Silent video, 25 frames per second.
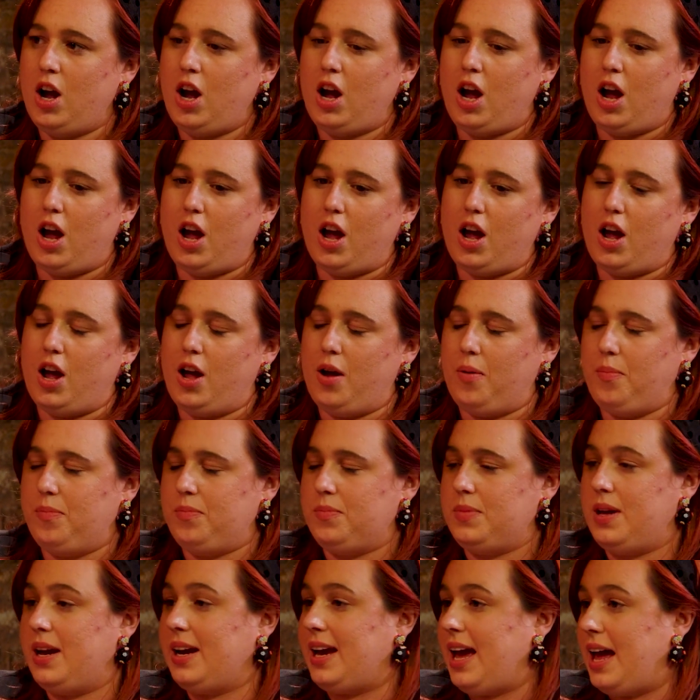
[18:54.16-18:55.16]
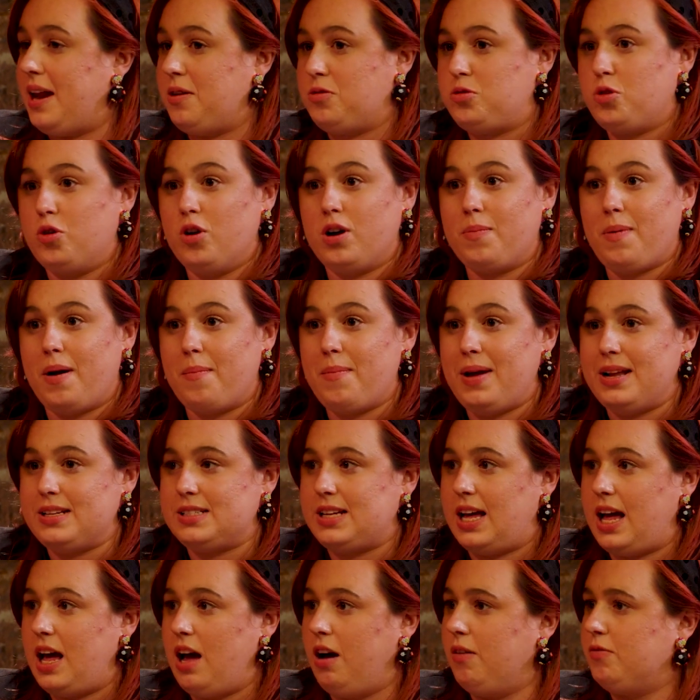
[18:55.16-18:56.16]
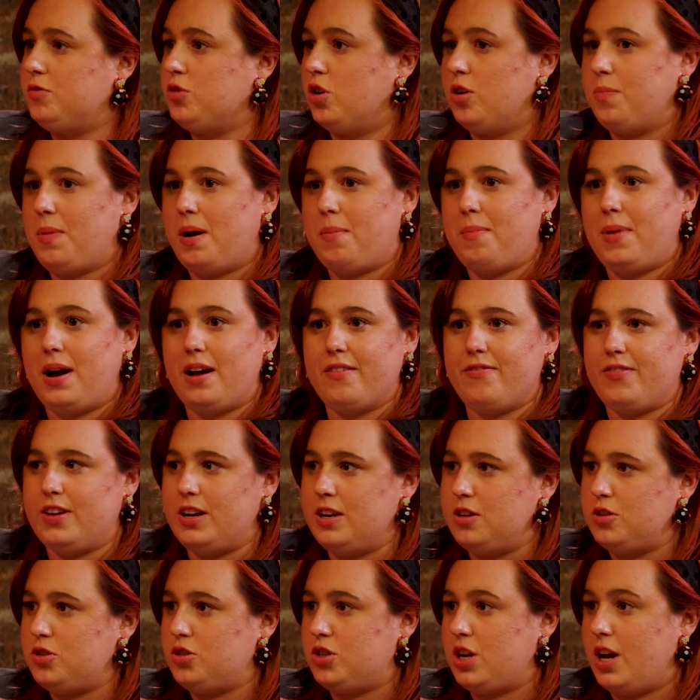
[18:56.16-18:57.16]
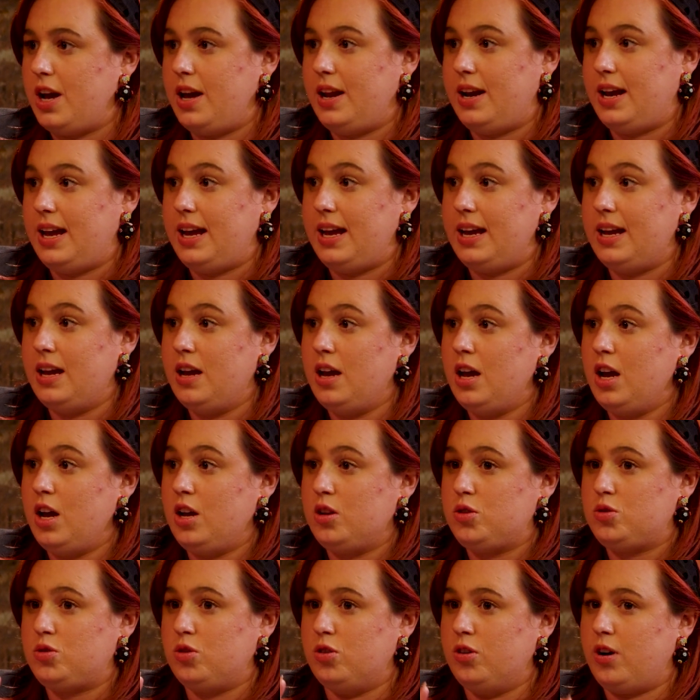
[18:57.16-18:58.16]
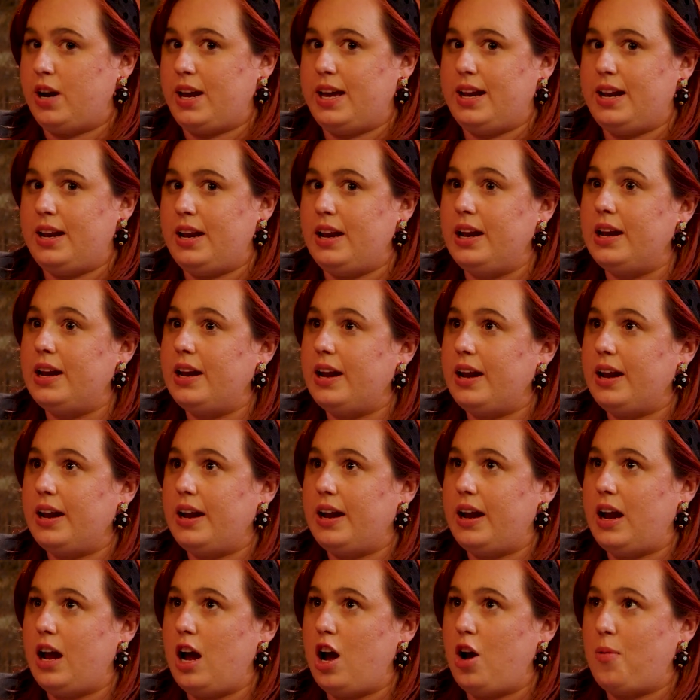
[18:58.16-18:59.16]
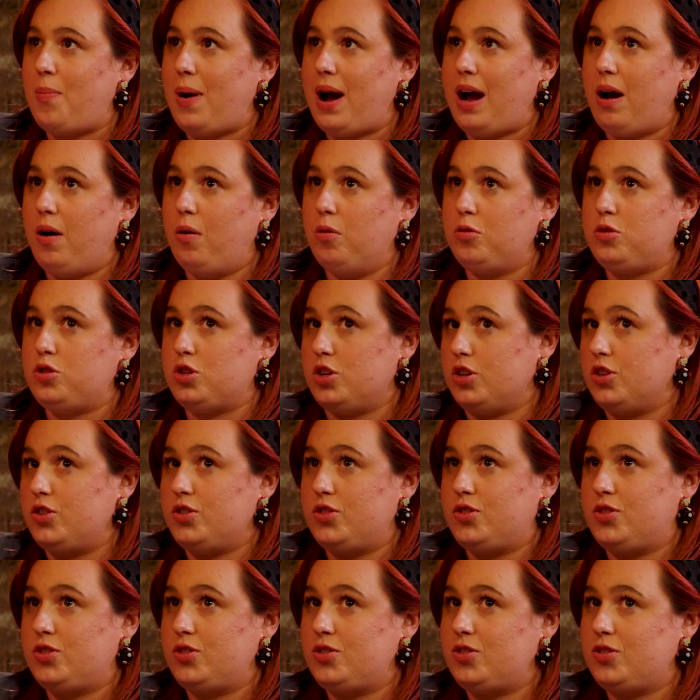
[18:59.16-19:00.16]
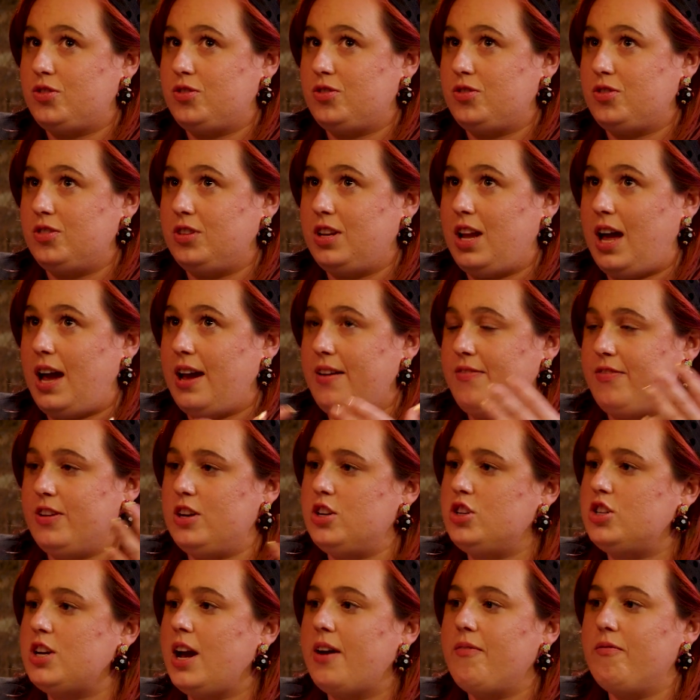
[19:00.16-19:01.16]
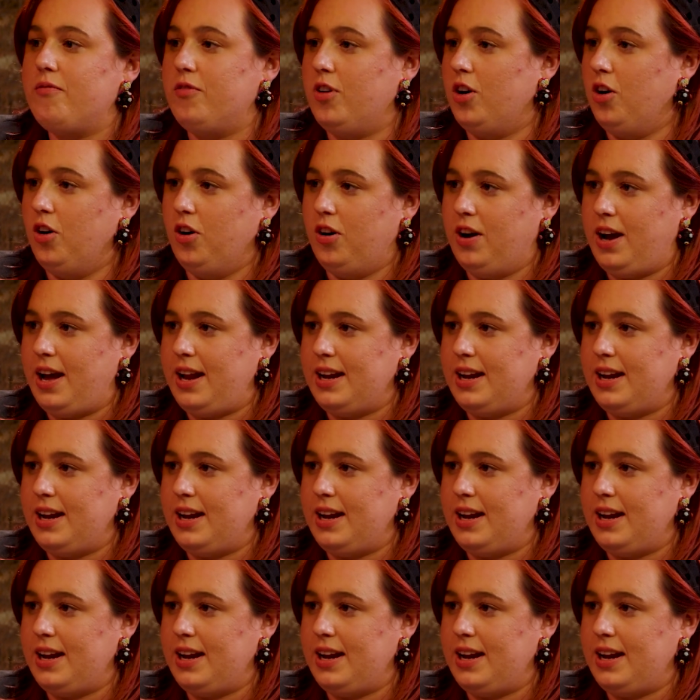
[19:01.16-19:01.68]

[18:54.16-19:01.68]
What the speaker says: again, talk about mental health, talking about my fitness journey, talking about just life in general. And